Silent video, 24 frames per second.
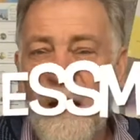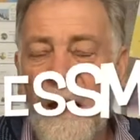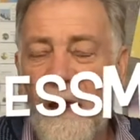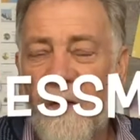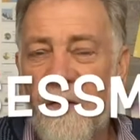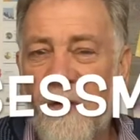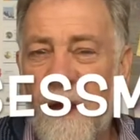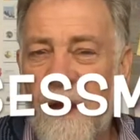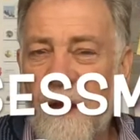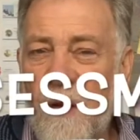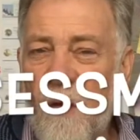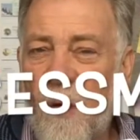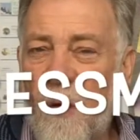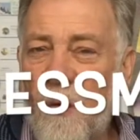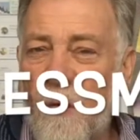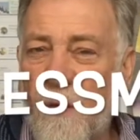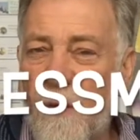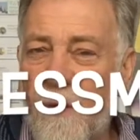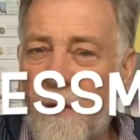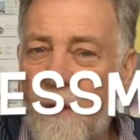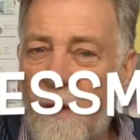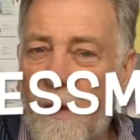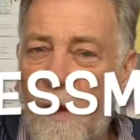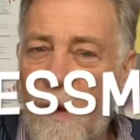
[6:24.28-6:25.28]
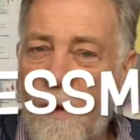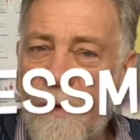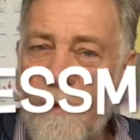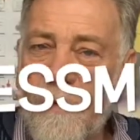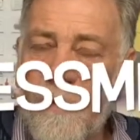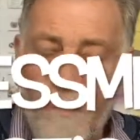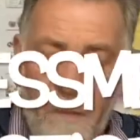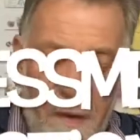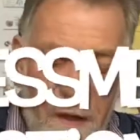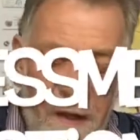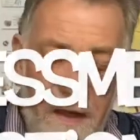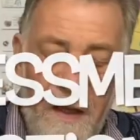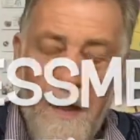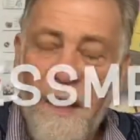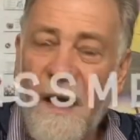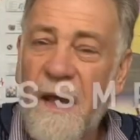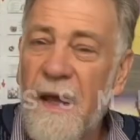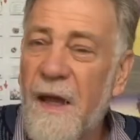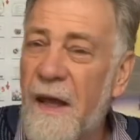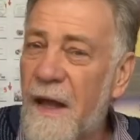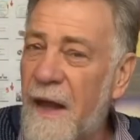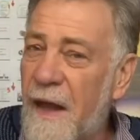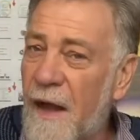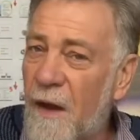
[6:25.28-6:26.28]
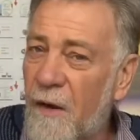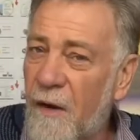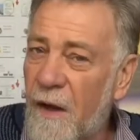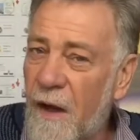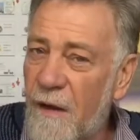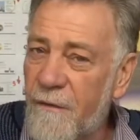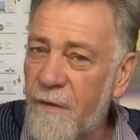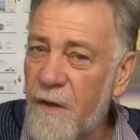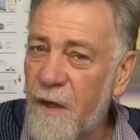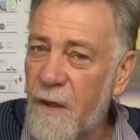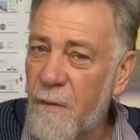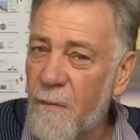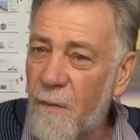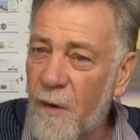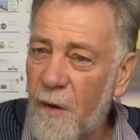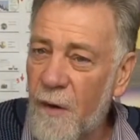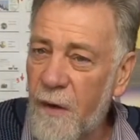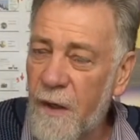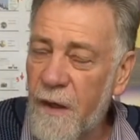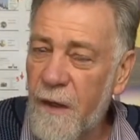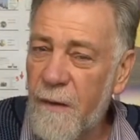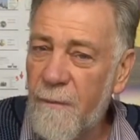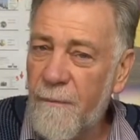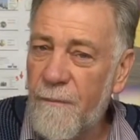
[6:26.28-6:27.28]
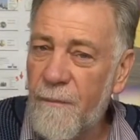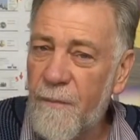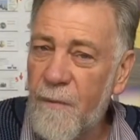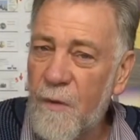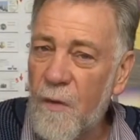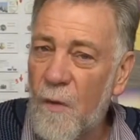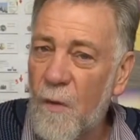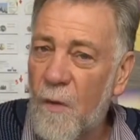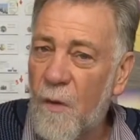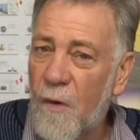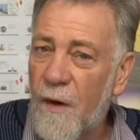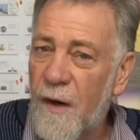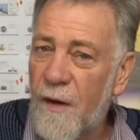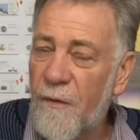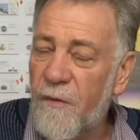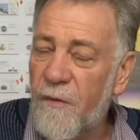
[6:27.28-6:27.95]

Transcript: Our stakeholders are going to be our governing body or